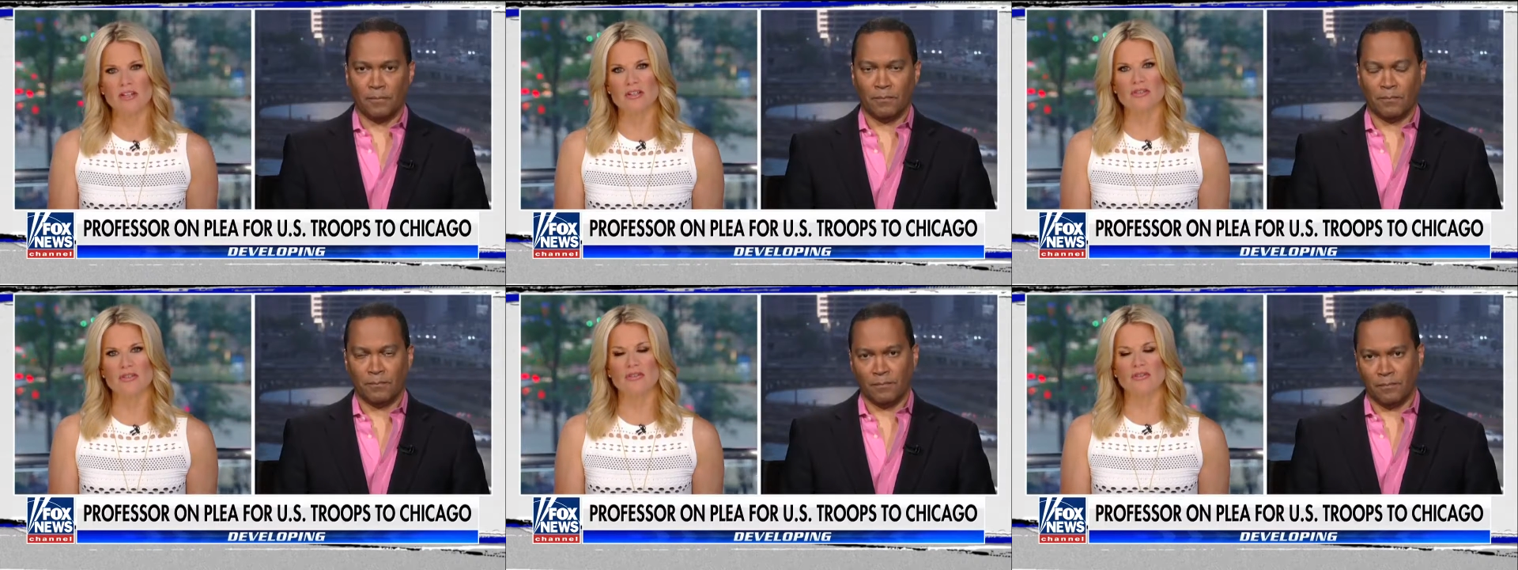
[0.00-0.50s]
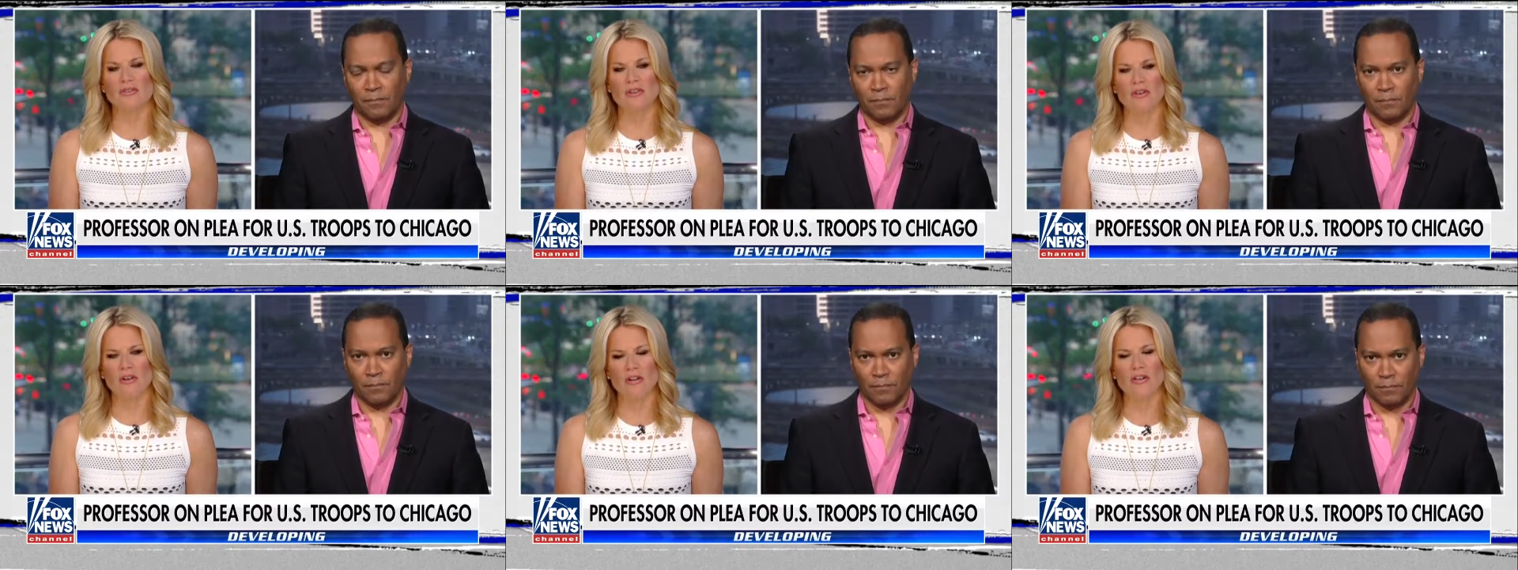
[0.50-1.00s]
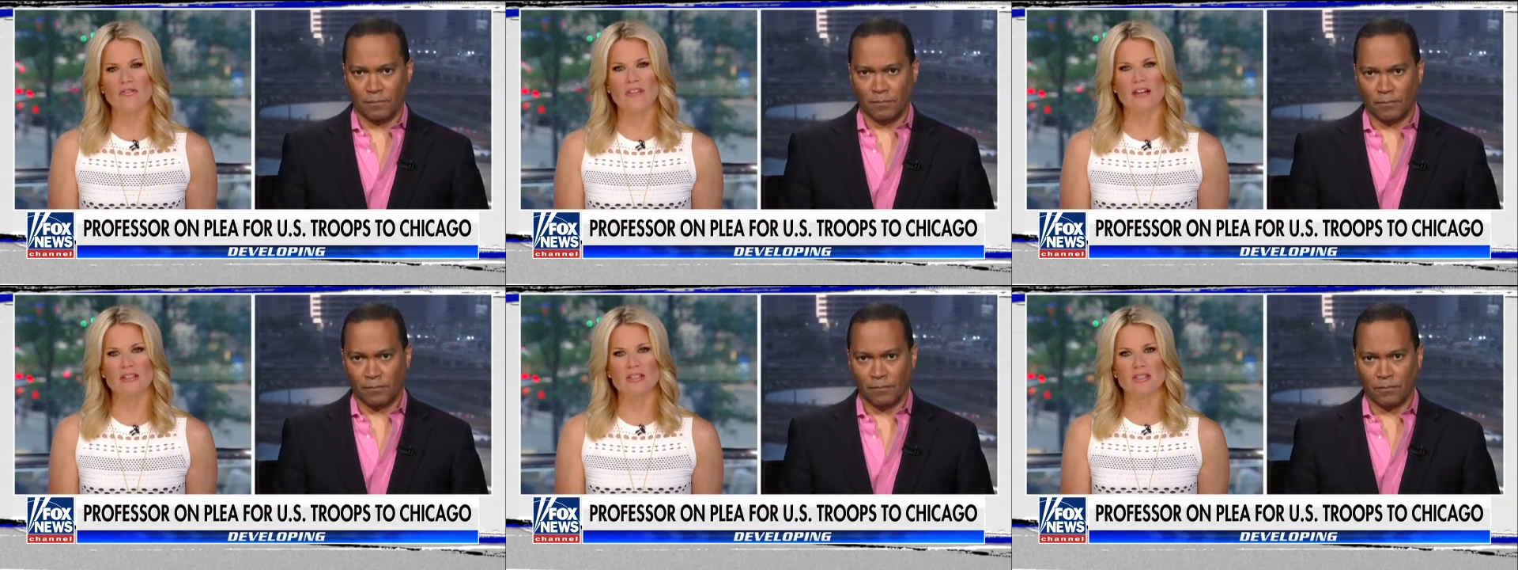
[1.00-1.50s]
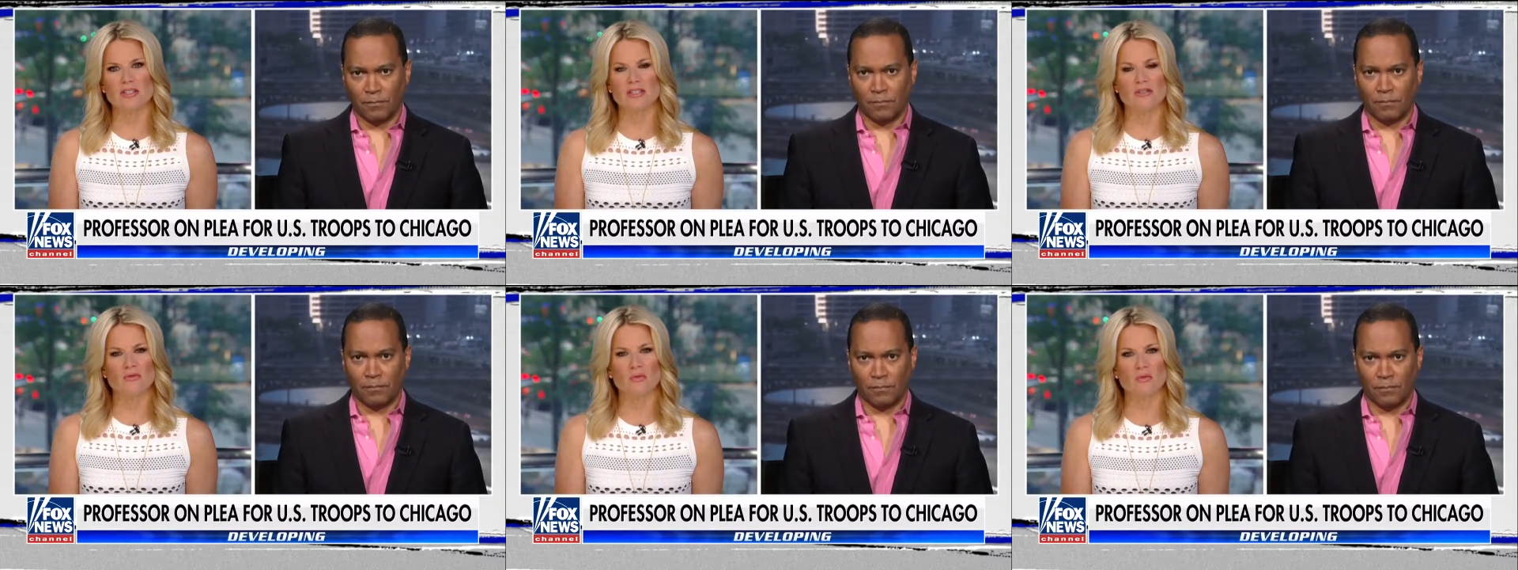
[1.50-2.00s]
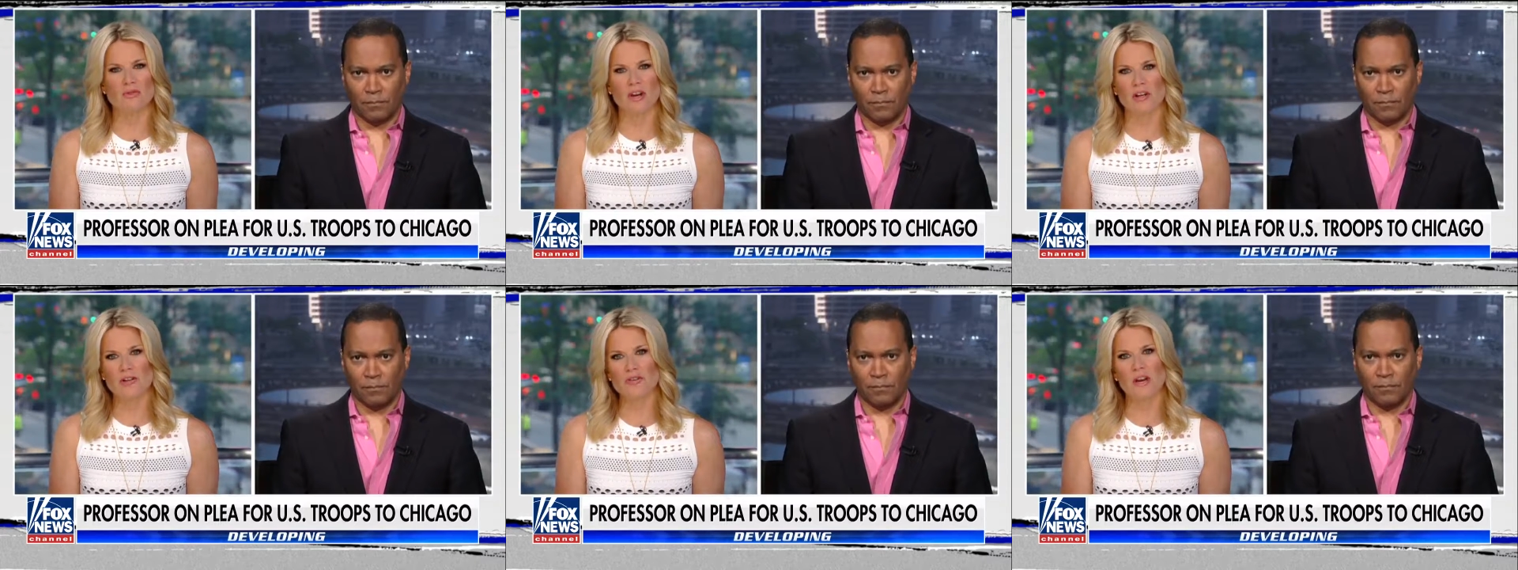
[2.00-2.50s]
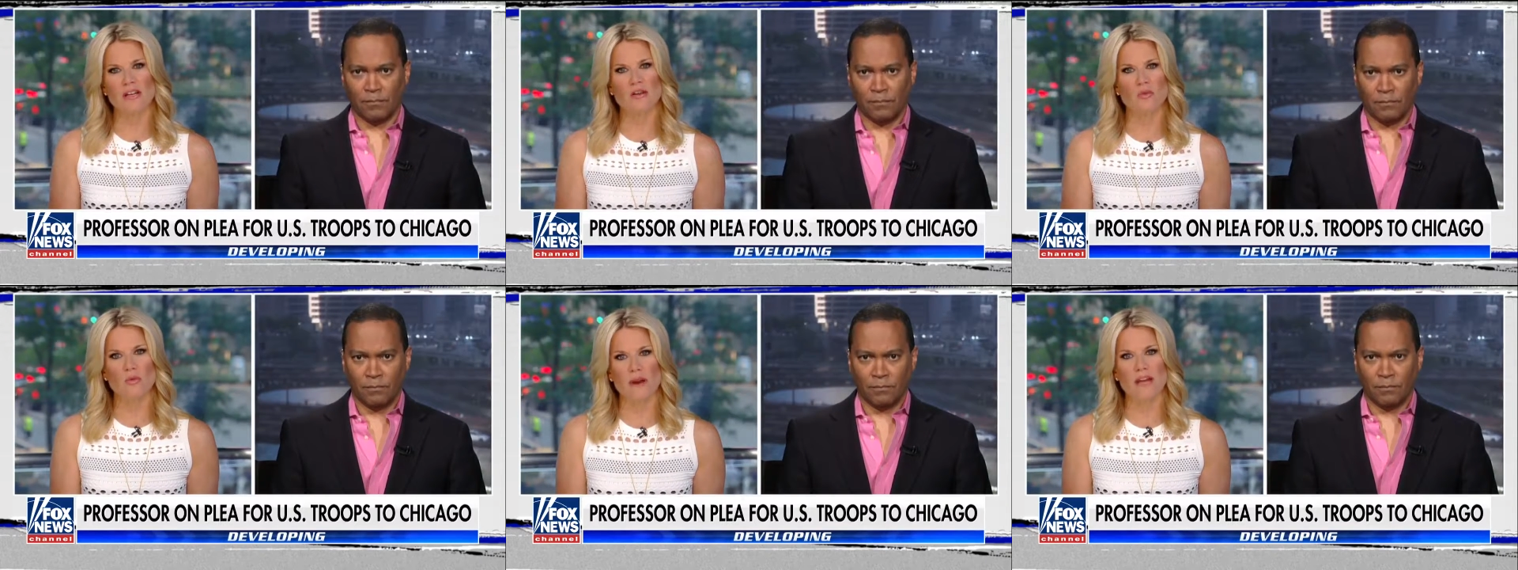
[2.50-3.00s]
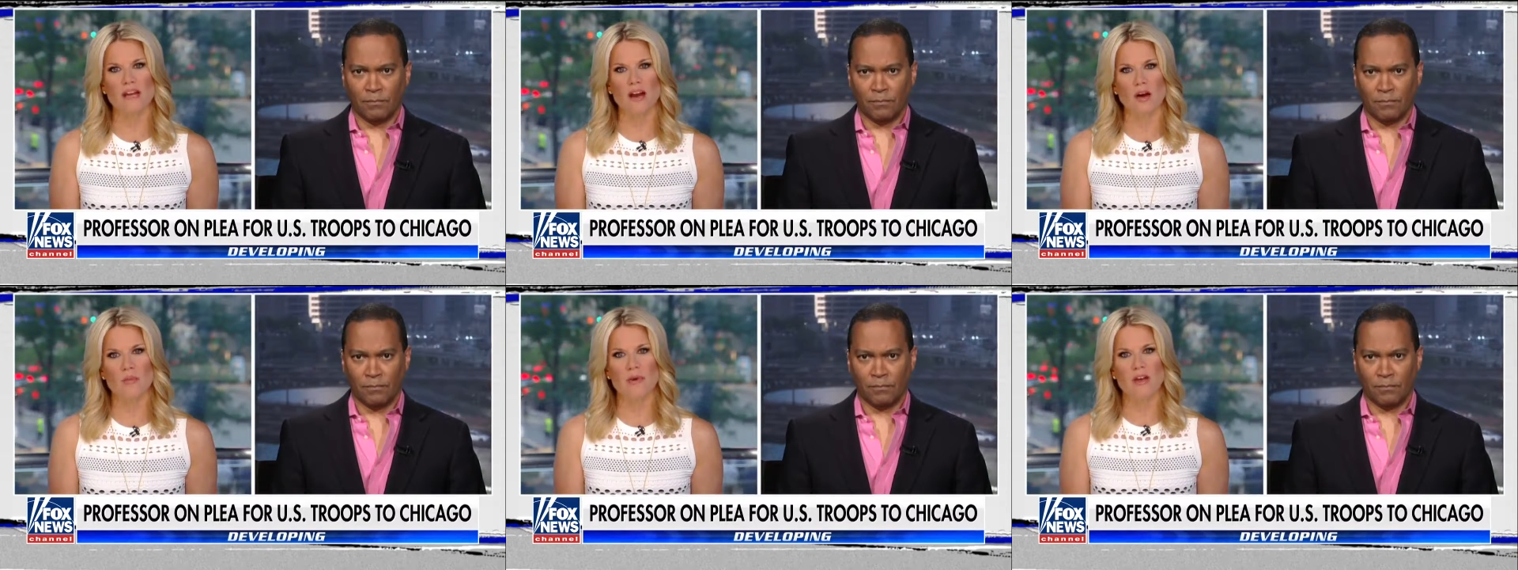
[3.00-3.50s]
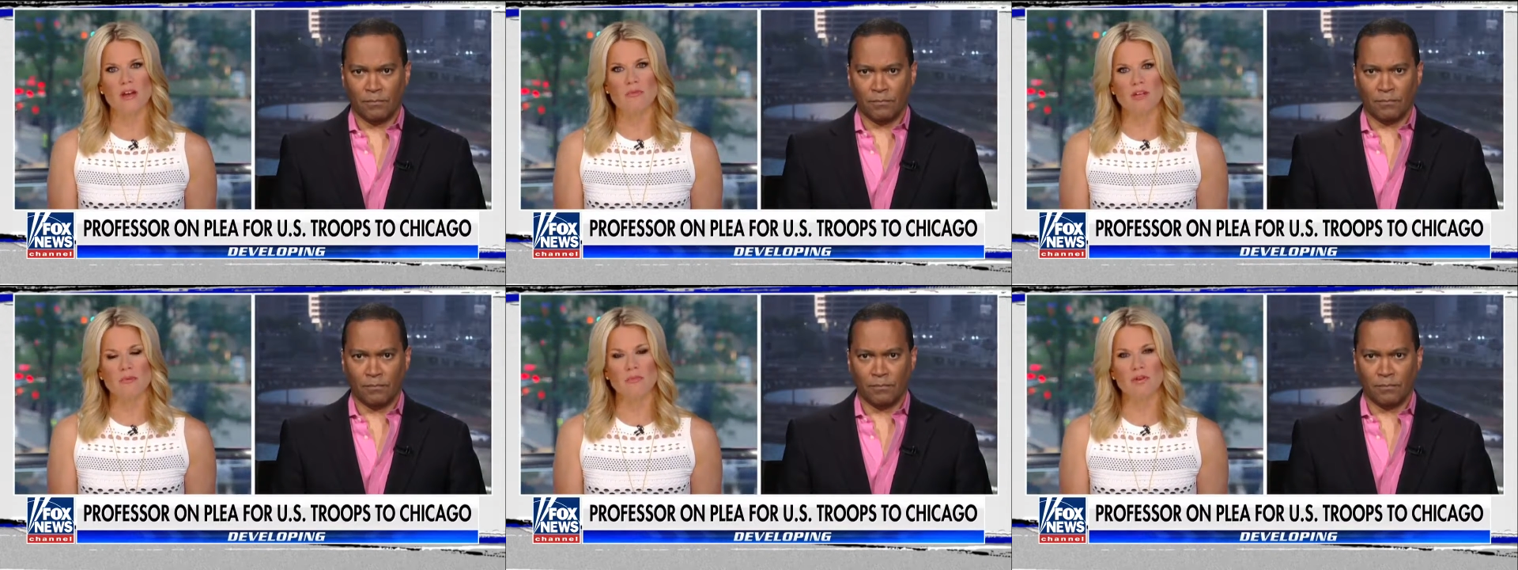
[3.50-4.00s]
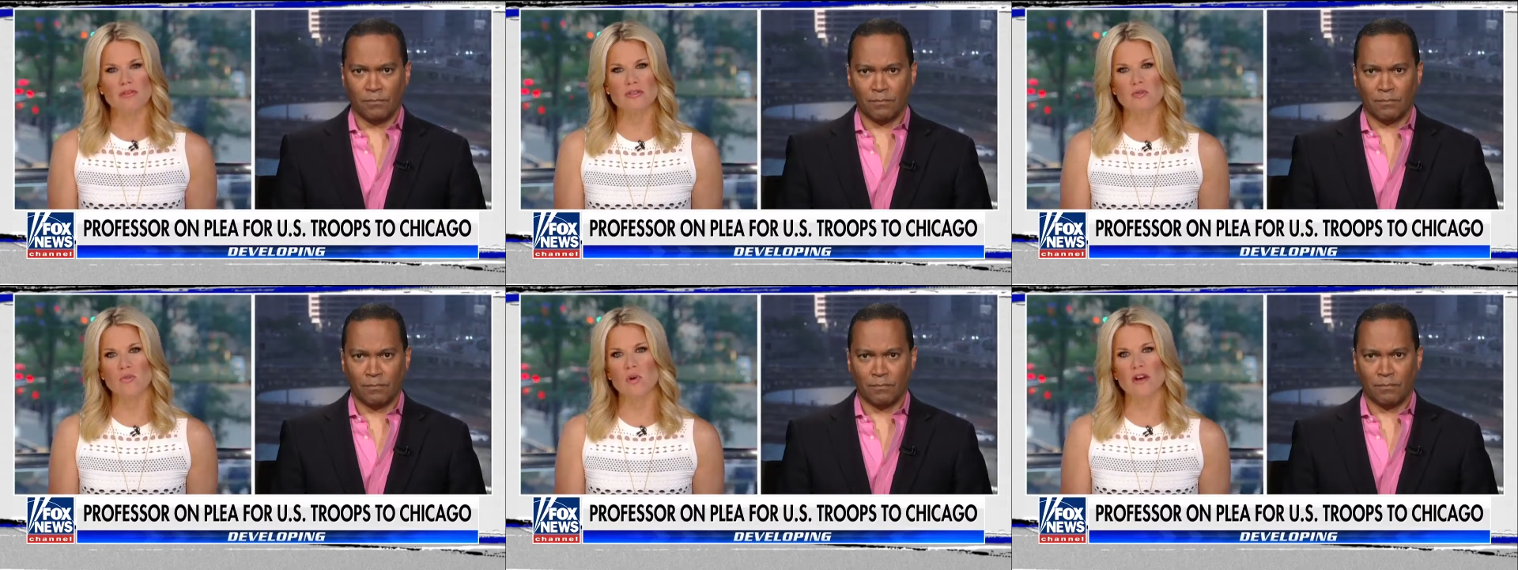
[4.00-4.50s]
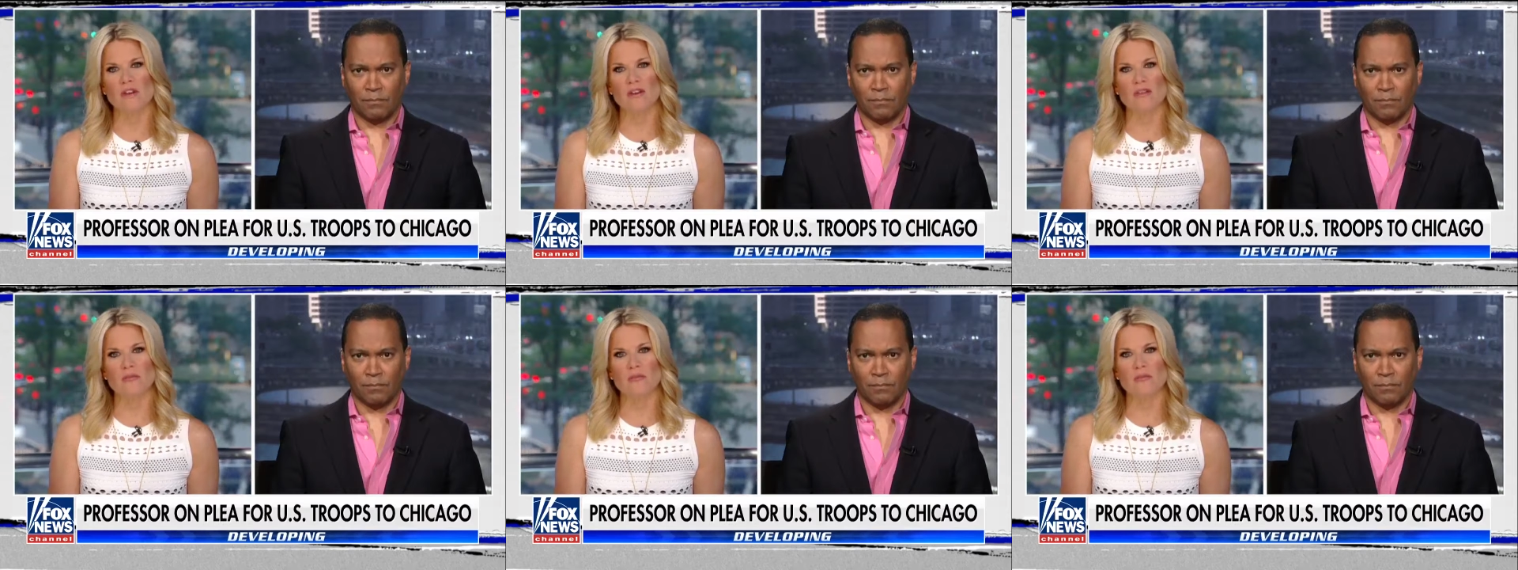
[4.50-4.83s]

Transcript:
Speaker 1: concerns and all of that, do, do you are you trying to wake up people to what